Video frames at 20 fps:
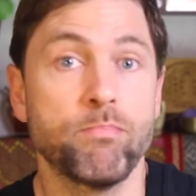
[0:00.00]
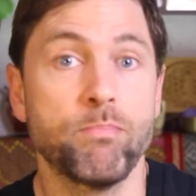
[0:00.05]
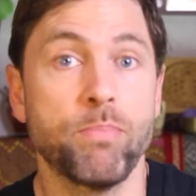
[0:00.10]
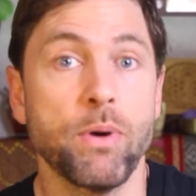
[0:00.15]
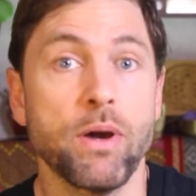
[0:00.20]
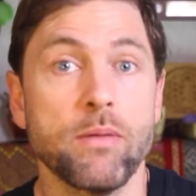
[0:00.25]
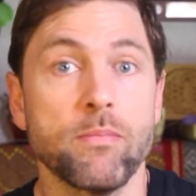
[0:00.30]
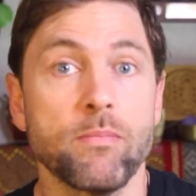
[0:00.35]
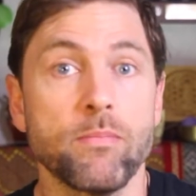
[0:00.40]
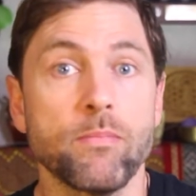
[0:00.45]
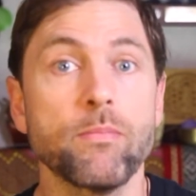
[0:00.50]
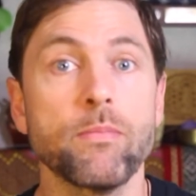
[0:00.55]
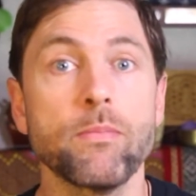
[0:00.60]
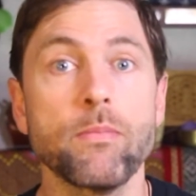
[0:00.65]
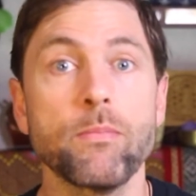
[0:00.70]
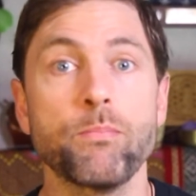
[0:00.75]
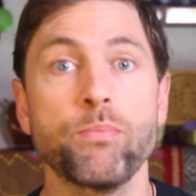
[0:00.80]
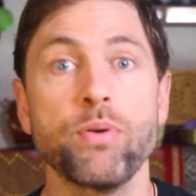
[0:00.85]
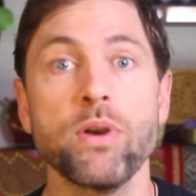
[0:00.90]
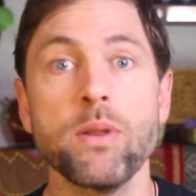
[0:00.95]
But
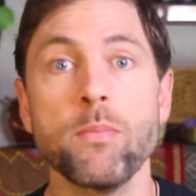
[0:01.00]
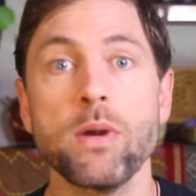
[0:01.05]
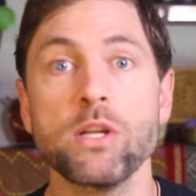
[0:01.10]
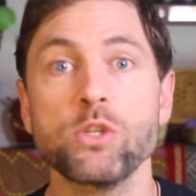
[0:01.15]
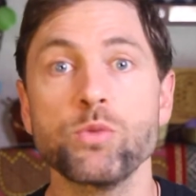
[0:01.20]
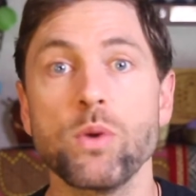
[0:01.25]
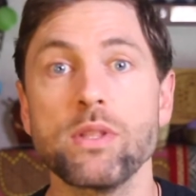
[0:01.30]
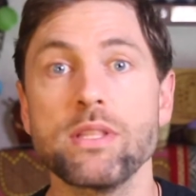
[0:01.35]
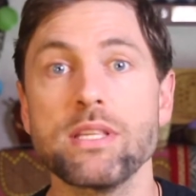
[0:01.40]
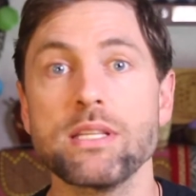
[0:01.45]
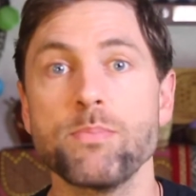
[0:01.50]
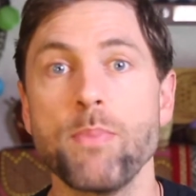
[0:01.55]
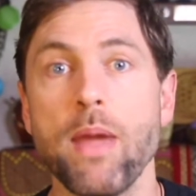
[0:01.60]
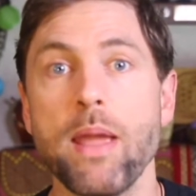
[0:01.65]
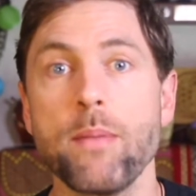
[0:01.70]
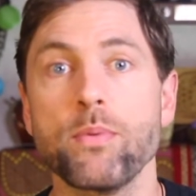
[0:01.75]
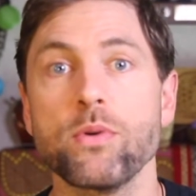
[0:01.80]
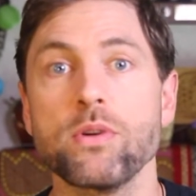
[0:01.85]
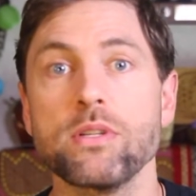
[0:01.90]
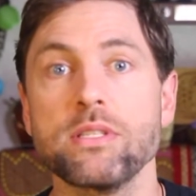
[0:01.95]
pretty much what this
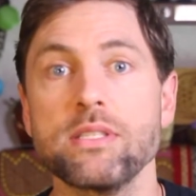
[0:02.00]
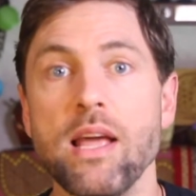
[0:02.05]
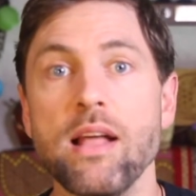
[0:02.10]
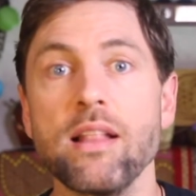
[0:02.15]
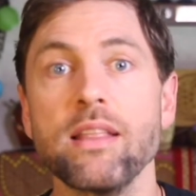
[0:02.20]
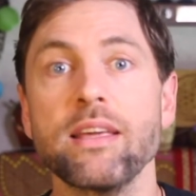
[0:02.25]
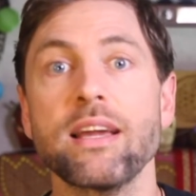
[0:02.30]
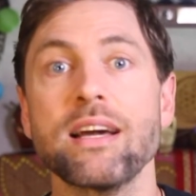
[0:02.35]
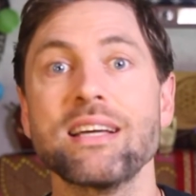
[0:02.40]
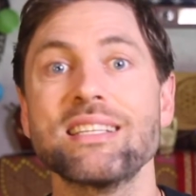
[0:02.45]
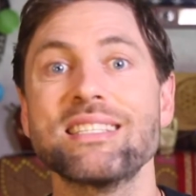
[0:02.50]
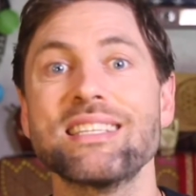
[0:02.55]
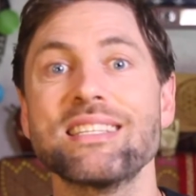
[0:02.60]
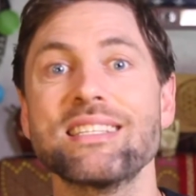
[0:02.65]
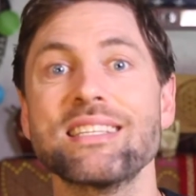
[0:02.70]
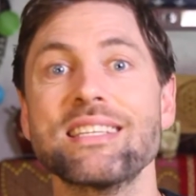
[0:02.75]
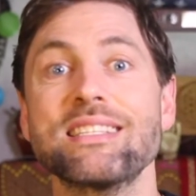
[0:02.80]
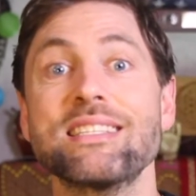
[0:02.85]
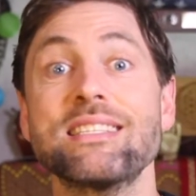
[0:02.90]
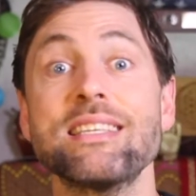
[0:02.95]
paper is telling us
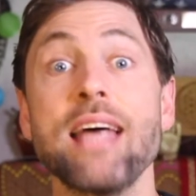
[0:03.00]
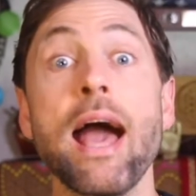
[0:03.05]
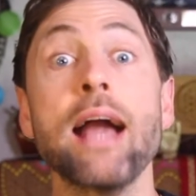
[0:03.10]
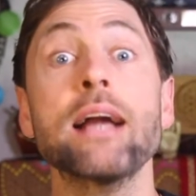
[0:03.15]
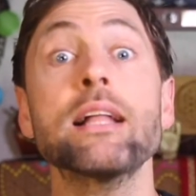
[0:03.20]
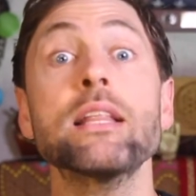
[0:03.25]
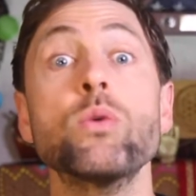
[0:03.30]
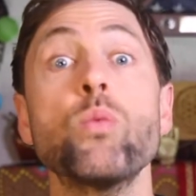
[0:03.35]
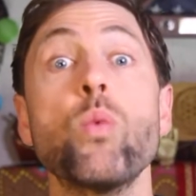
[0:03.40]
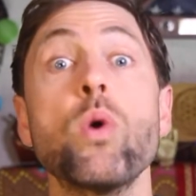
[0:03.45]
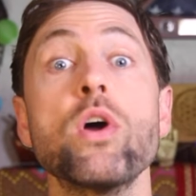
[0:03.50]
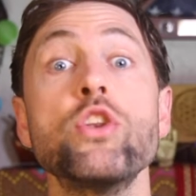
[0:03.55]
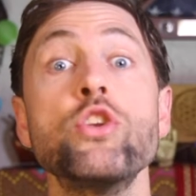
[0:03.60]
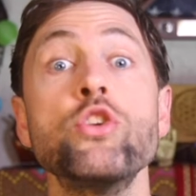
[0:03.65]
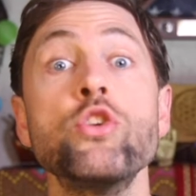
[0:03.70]
is exactly what